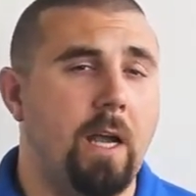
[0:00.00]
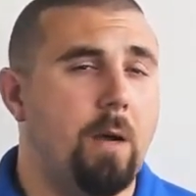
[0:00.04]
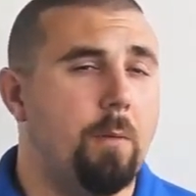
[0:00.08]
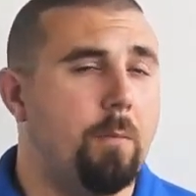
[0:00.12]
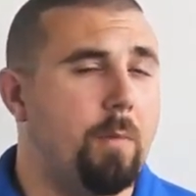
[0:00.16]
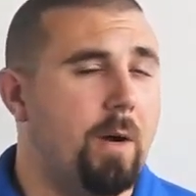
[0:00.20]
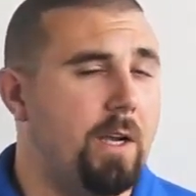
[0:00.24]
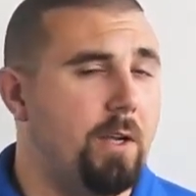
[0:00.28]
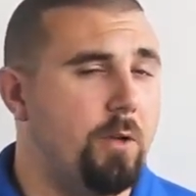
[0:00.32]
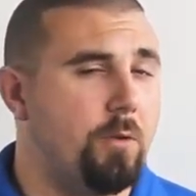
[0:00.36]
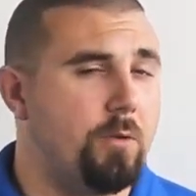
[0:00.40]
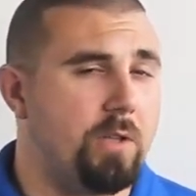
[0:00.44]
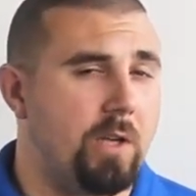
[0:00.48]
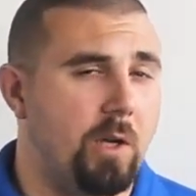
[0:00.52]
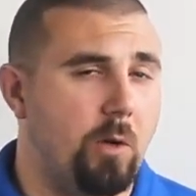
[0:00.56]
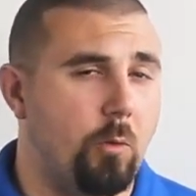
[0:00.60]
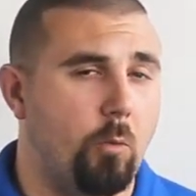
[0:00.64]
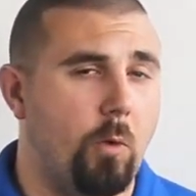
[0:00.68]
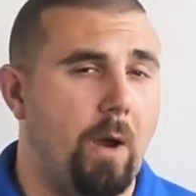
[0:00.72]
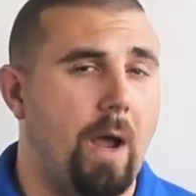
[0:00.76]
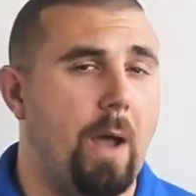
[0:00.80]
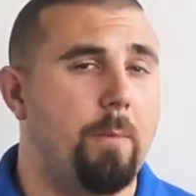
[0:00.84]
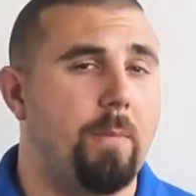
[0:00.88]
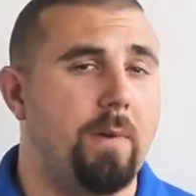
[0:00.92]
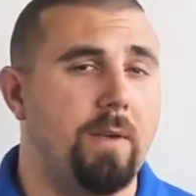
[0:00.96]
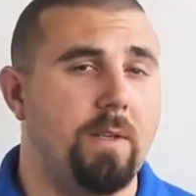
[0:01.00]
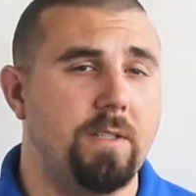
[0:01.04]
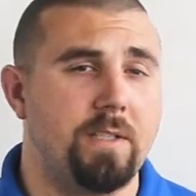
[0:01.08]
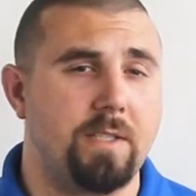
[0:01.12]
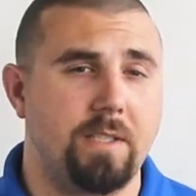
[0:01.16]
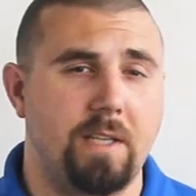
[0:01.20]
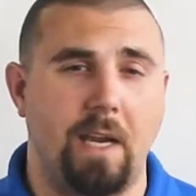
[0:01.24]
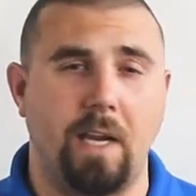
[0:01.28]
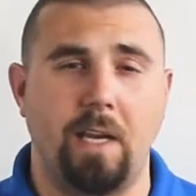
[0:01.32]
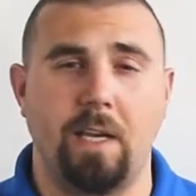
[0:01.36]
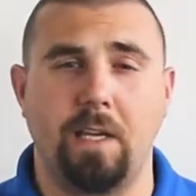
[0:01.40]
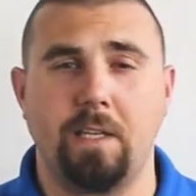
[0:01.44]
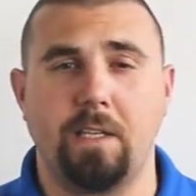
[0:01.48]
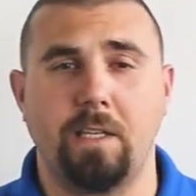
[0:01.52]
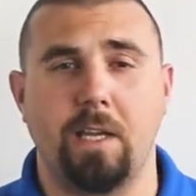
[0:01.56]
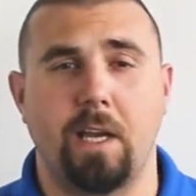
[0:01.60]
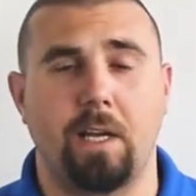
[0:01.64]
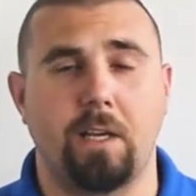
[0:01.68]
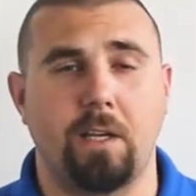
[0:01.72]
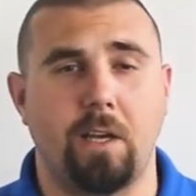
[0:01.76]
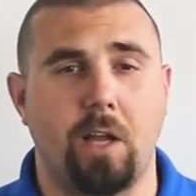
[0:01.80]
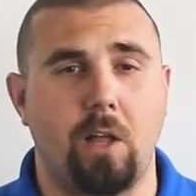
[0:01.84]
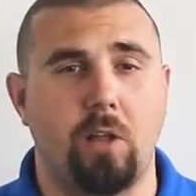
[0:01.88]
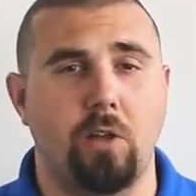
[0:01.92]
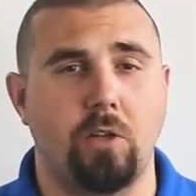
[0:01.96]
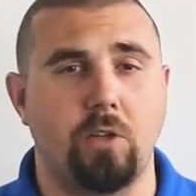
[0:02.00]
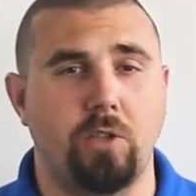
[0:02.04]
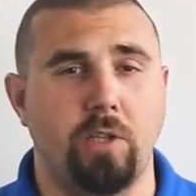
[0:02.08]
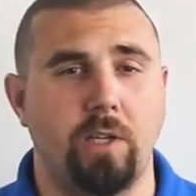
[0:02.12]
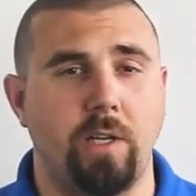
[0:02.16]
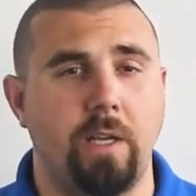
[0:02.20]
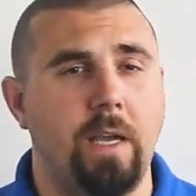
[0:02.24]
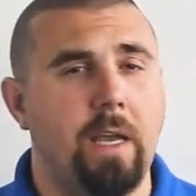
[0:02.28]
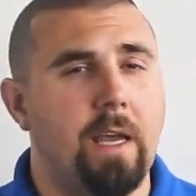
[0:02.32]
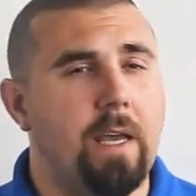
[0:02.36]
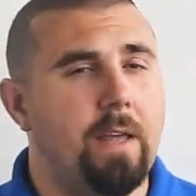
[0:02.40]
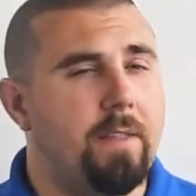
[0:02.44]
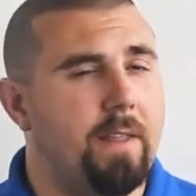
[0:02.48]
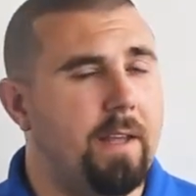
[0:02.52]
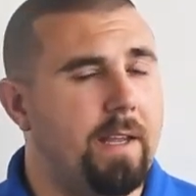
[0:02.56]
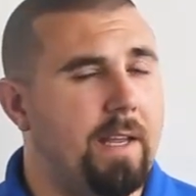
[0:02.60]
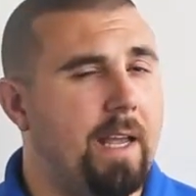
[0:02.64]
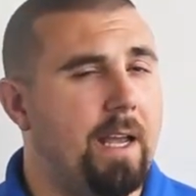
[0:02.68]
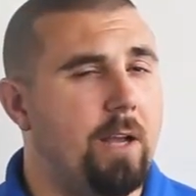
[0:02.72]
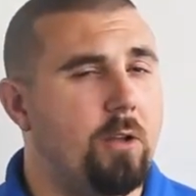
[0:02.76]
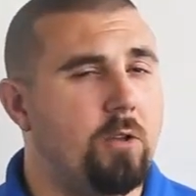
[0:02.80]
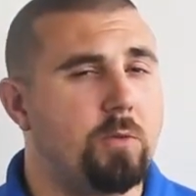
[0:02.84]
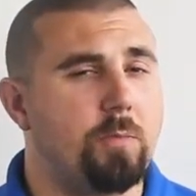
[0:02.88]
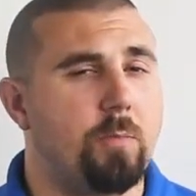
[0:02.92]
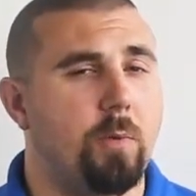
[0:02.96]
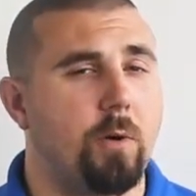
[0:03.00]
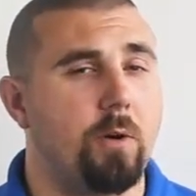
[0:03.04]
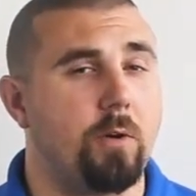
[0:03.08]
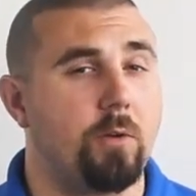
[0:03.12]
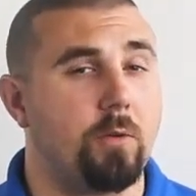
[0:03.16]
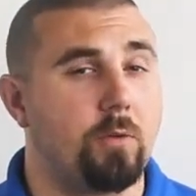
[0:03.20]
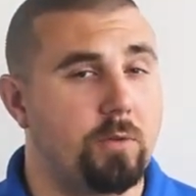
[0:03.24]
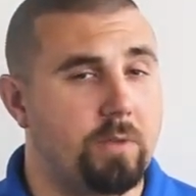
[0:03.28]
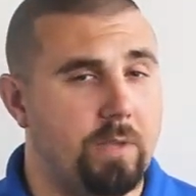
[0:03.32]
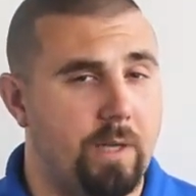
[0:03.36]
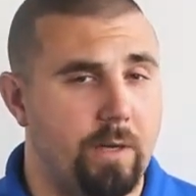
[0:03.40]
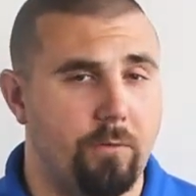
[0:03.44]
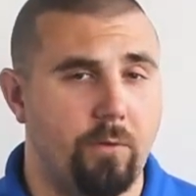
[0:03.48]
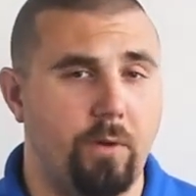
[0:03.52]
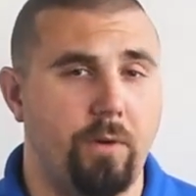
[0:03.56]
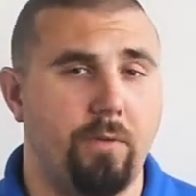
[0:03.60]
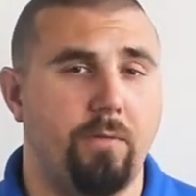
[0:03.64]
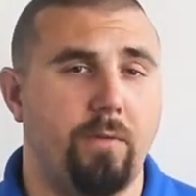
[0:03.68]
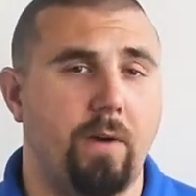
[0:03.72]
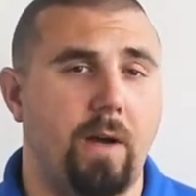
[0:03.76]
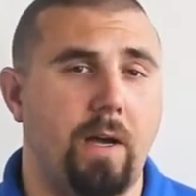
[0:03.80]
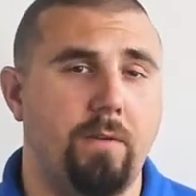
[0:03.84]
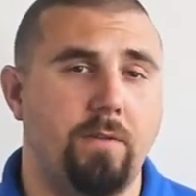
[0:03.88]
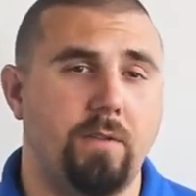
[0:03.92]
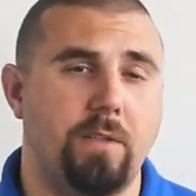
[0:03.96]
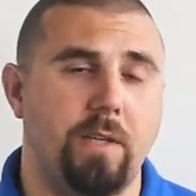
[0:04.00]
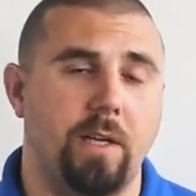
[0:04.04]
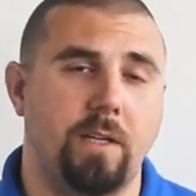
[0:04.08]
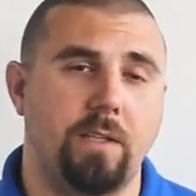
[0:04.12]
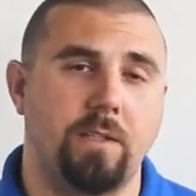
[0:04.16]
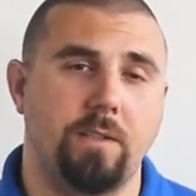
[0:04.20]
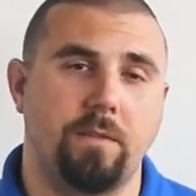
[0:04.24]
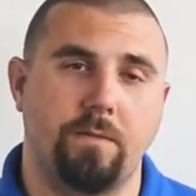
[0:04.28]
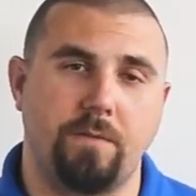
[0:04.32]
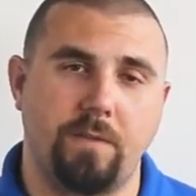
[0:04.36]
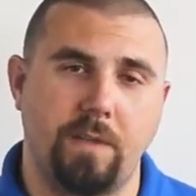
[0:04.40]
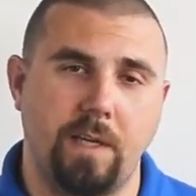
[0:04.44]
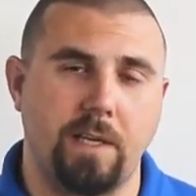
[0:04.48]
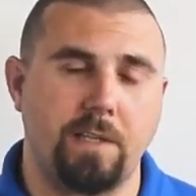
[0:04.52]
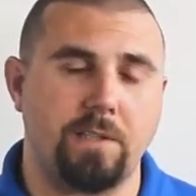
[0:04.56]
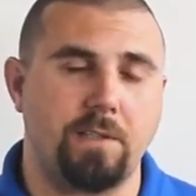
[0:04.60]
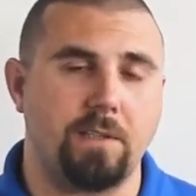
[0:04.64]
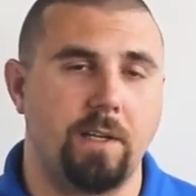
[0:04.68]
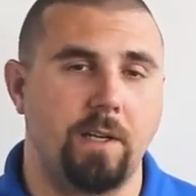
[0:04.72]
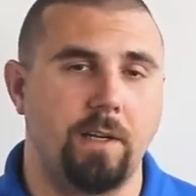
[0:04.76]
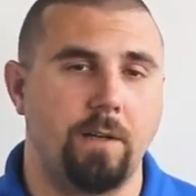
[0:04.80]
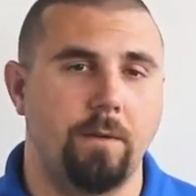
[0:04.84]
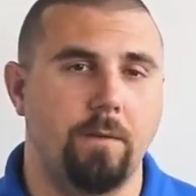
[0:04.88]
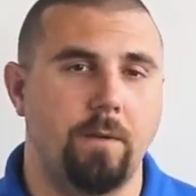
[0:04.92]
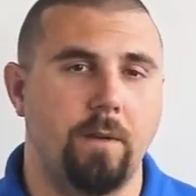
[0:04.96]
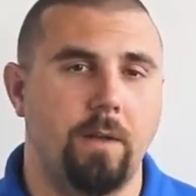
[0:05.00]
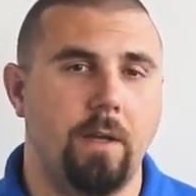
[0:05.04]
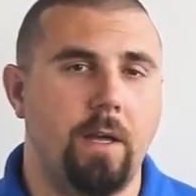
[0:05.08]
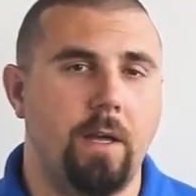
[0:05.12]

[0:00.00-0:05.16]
by using rapid scanning technology that counts particles every 5 seconds of testing.